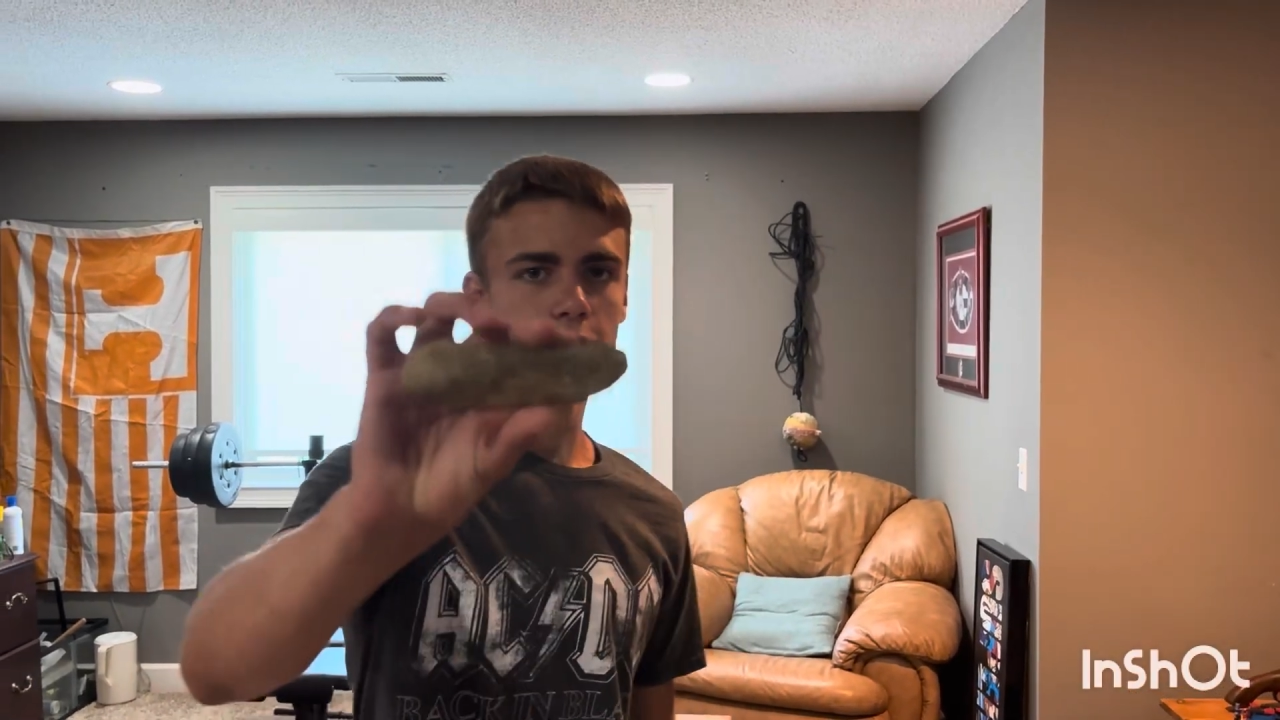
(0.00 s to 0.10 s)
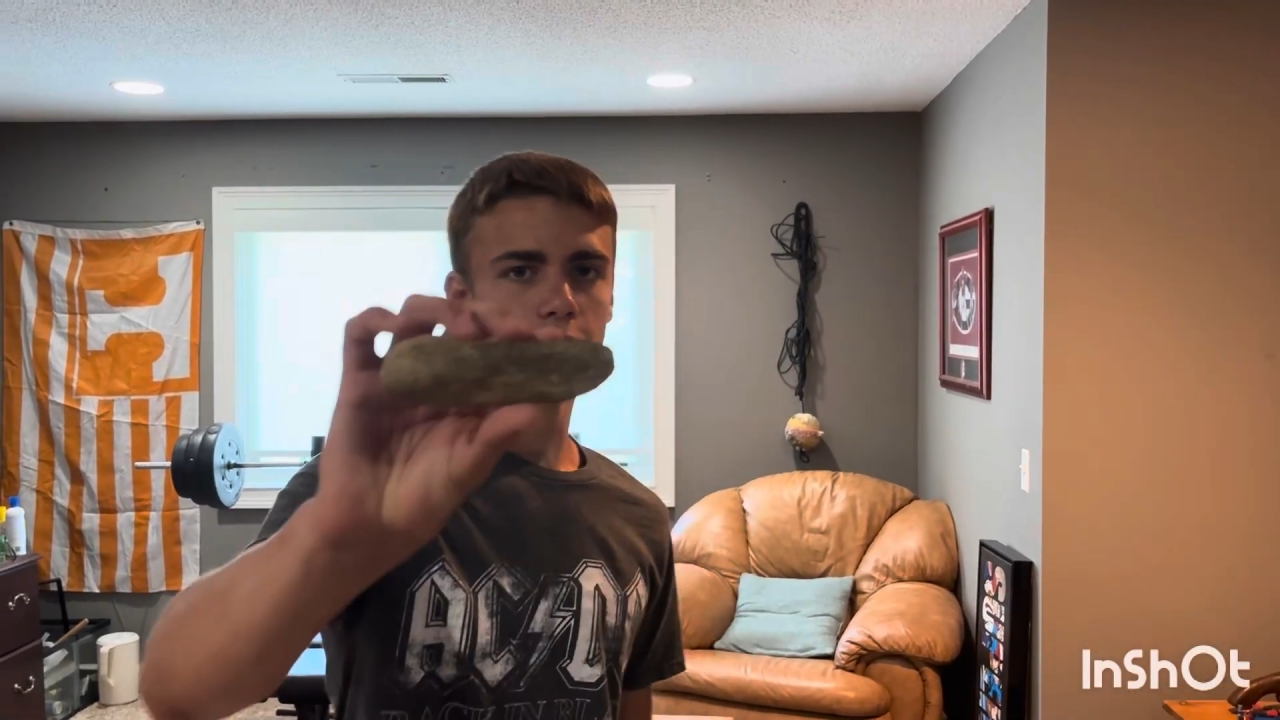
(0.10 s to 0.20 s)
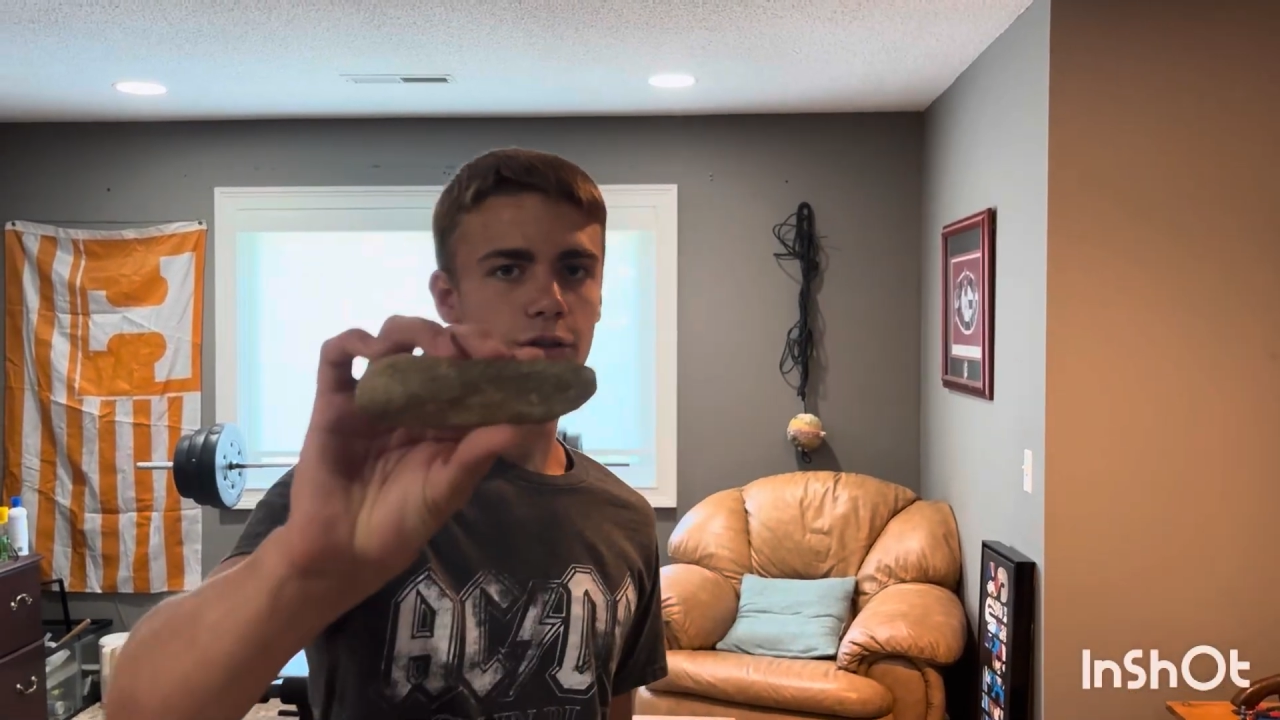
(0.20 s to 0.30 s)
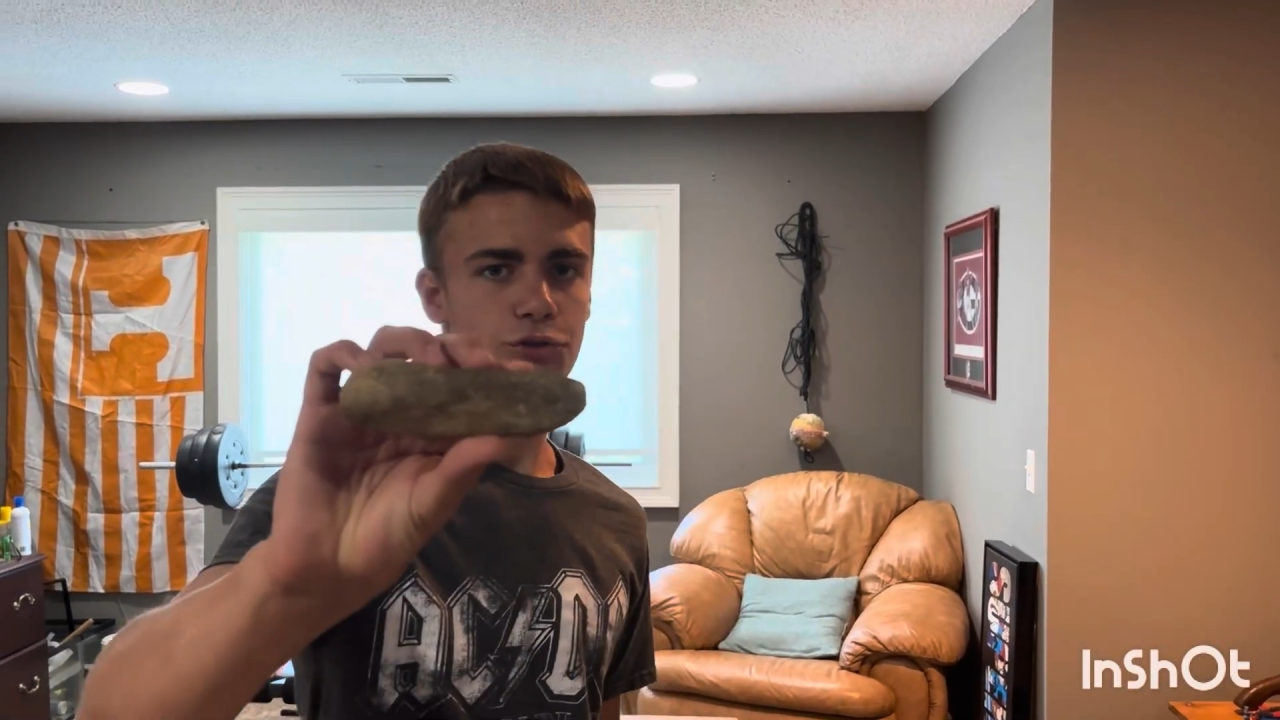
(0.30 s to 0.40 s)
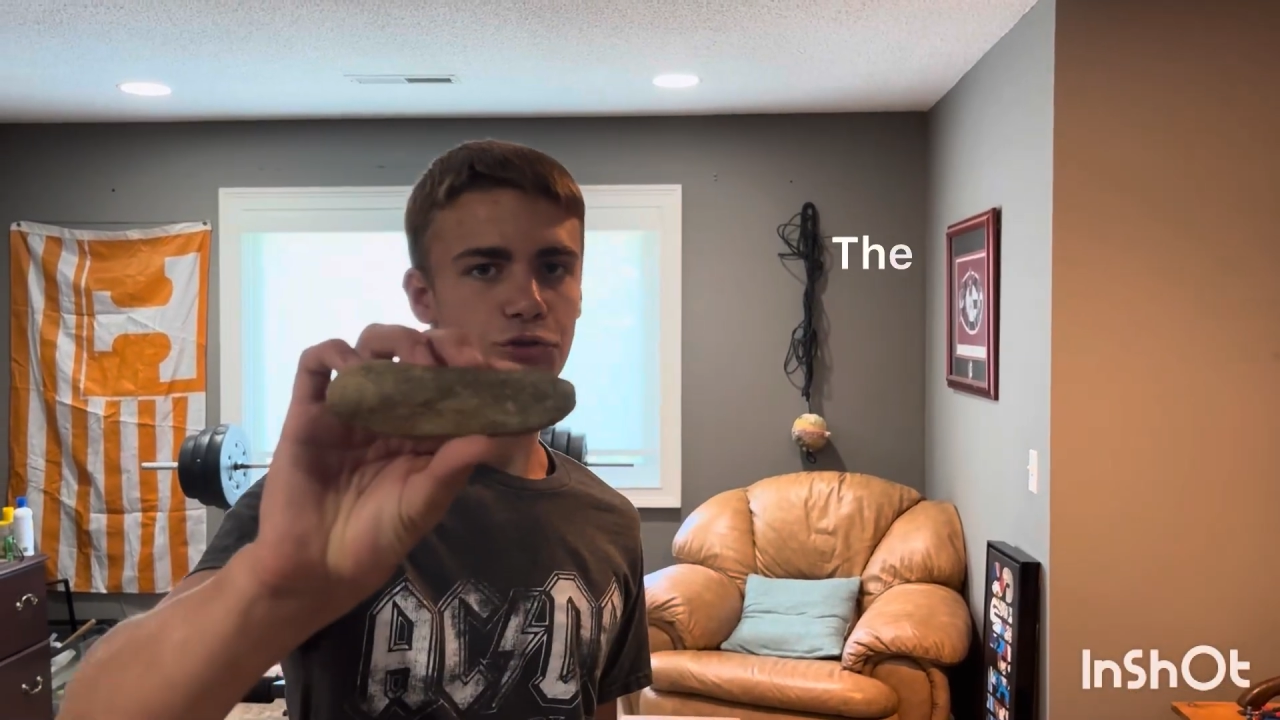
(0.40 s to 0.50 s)

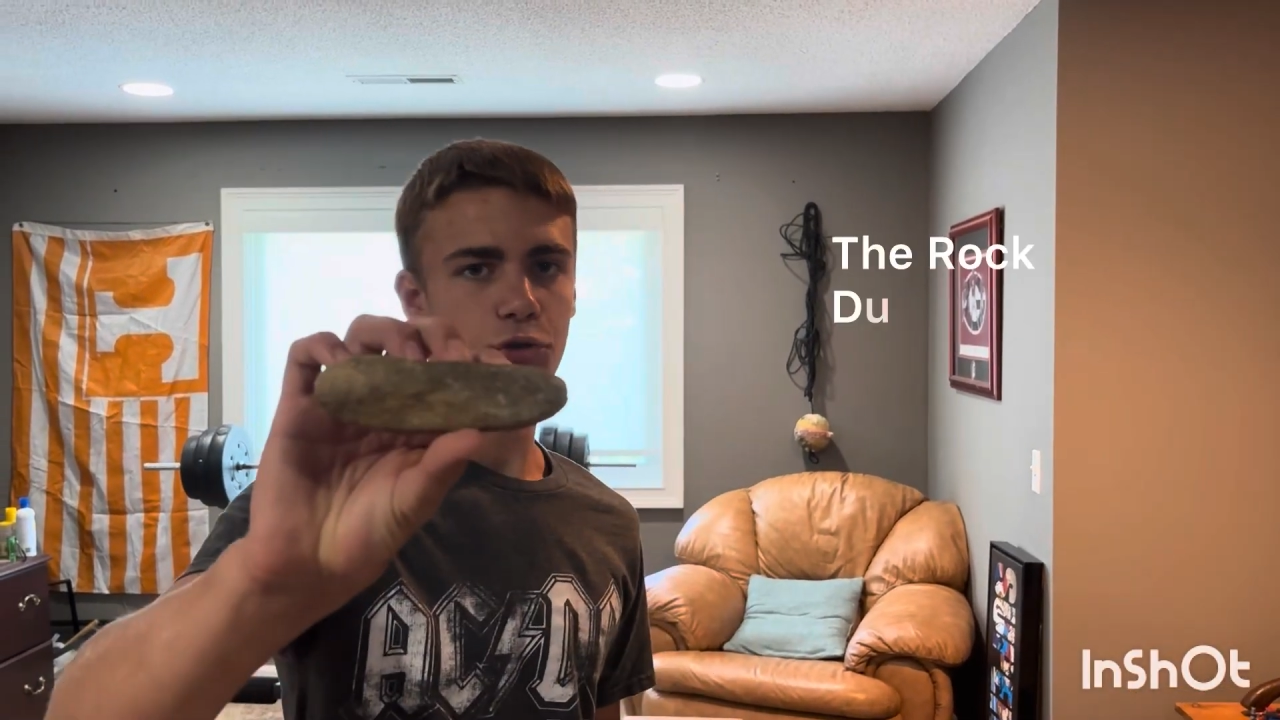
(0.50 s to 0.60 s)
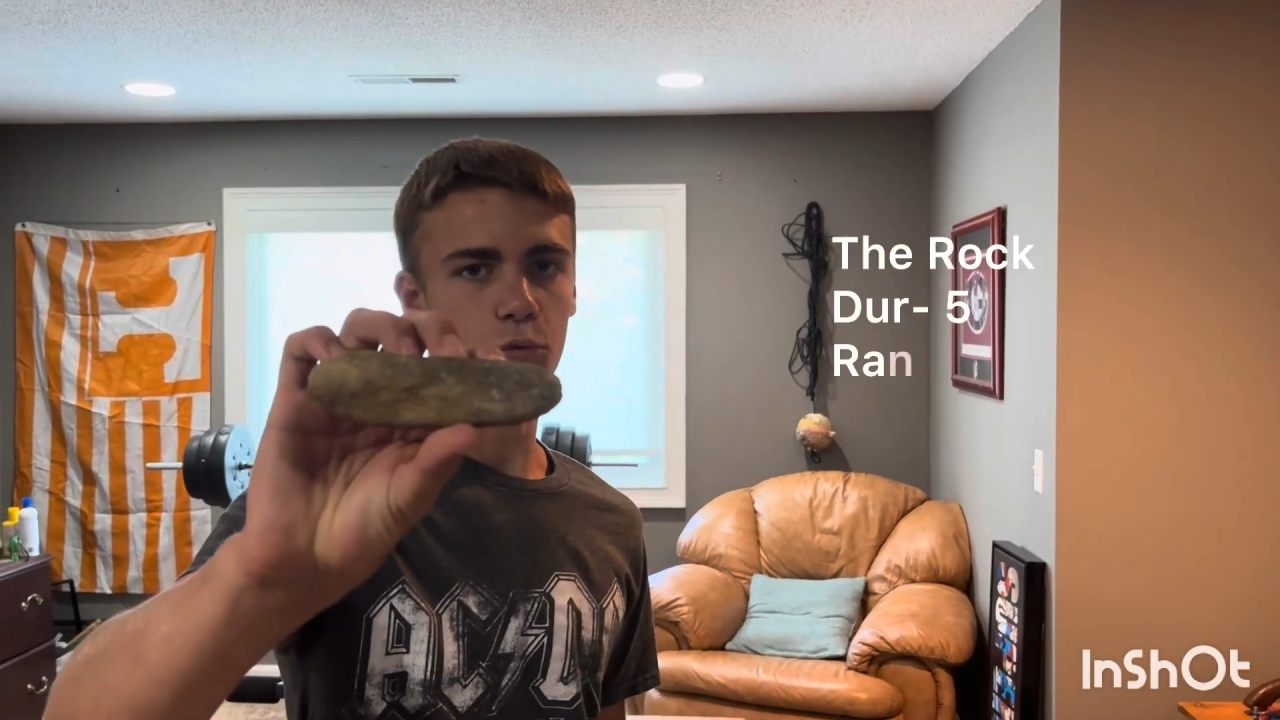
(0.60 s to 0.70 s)
is the